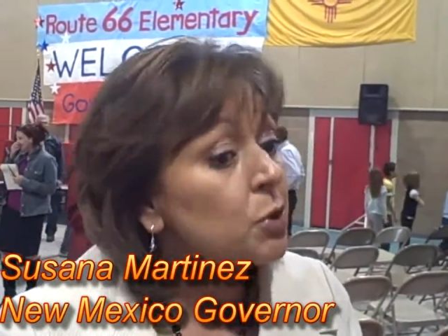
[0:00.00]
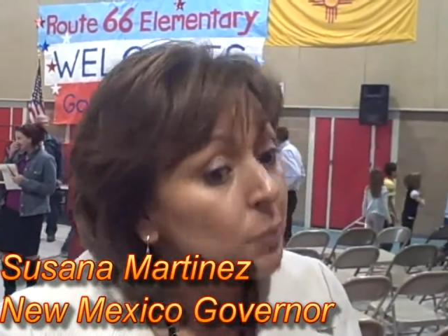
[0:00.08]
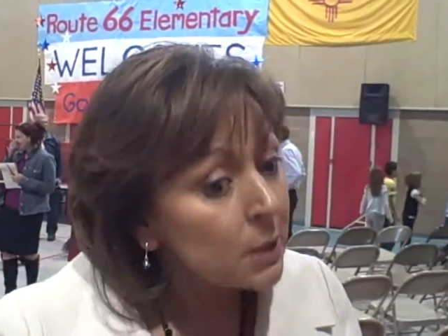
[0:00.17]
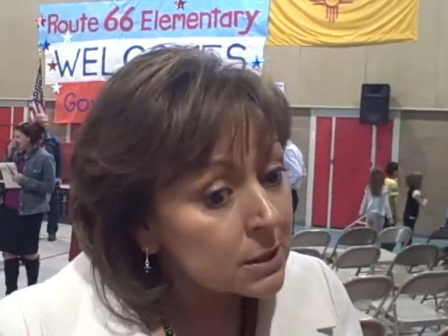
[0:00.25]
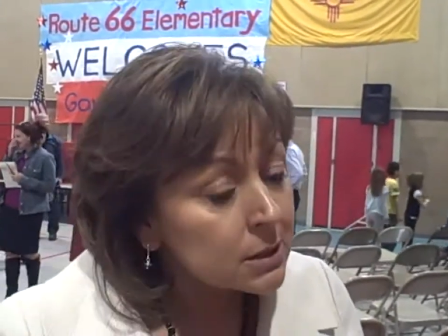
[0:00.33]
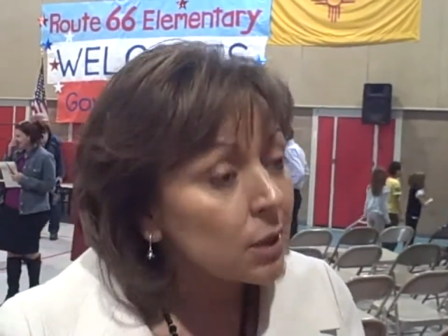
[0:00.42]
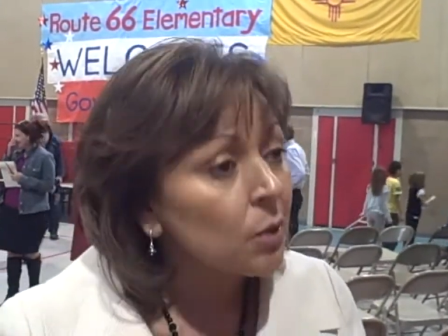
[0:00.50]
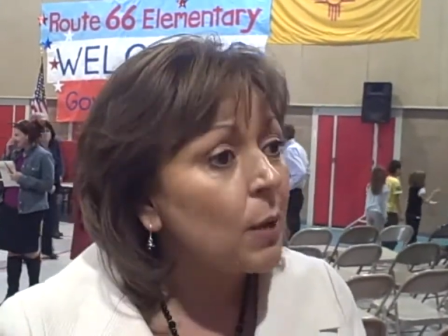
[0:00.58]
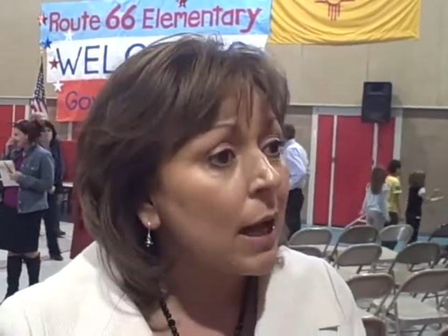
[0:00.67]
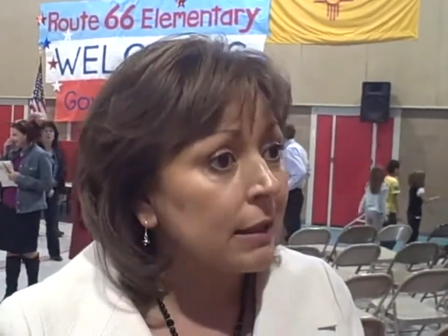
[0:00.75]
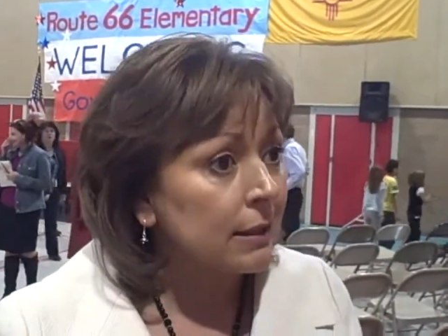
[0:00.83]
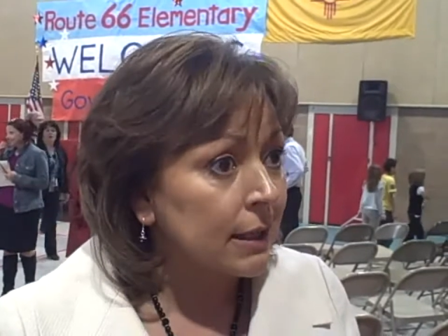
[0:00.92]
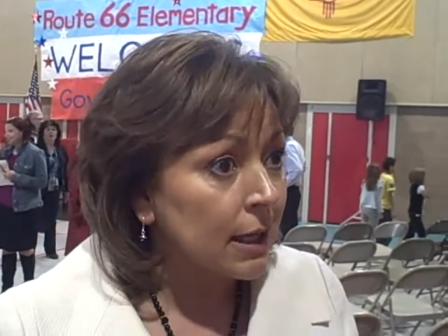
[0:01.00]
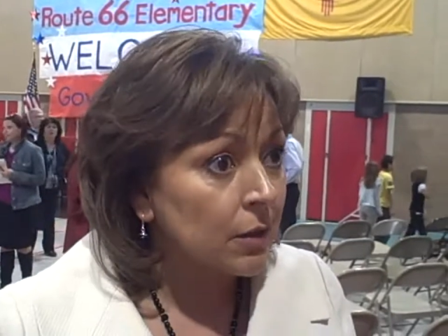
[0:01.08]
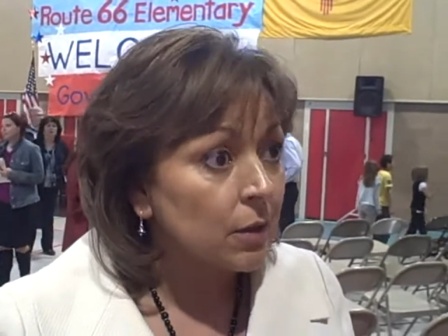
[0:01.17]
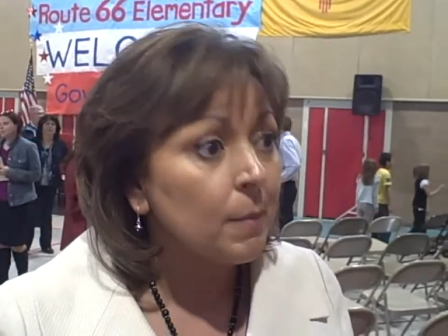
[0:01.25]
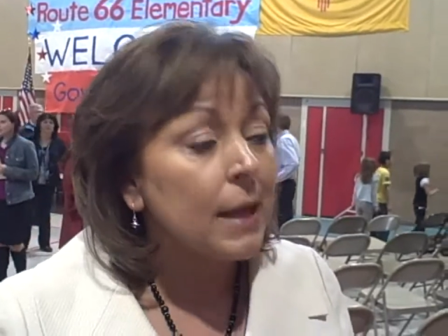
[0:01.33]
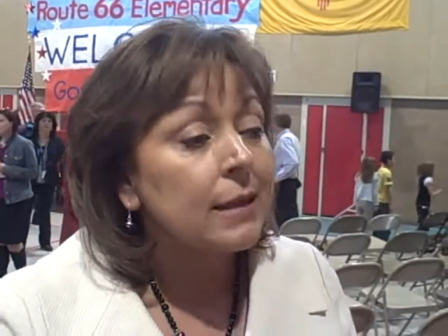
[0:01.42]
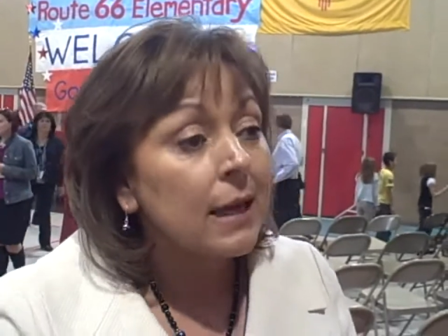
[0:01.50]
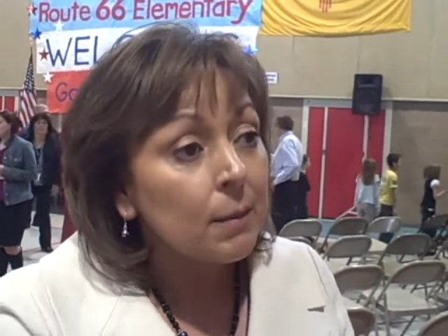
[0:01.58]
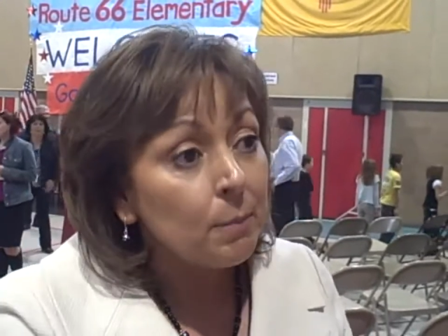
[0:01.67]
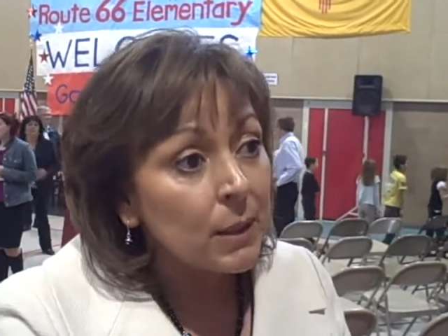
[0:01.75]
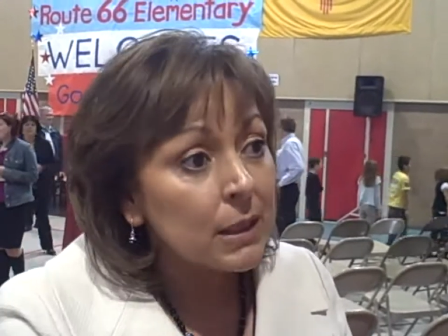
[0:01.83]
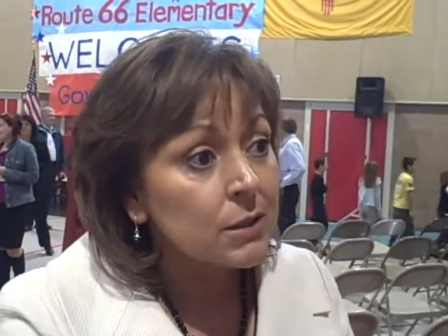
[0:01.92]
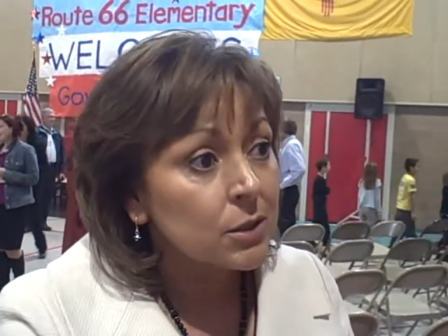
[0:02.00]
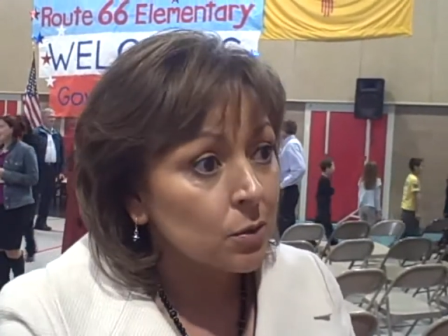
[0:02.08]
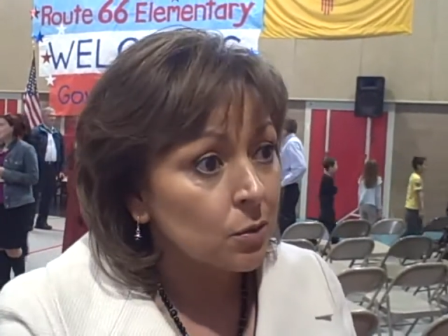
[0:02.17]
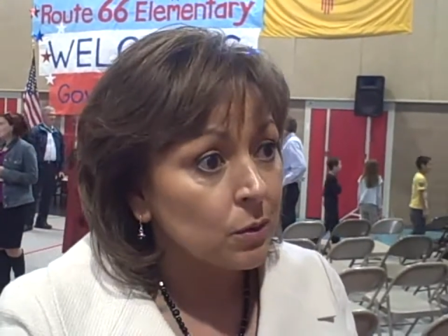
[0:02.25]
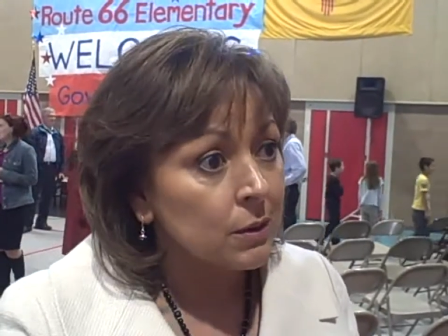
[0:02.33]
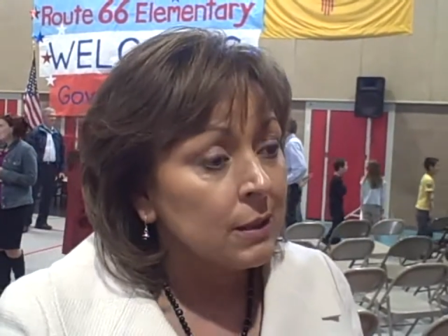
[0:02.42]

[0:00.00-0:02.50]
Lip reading: so they still rally together to make that a B school.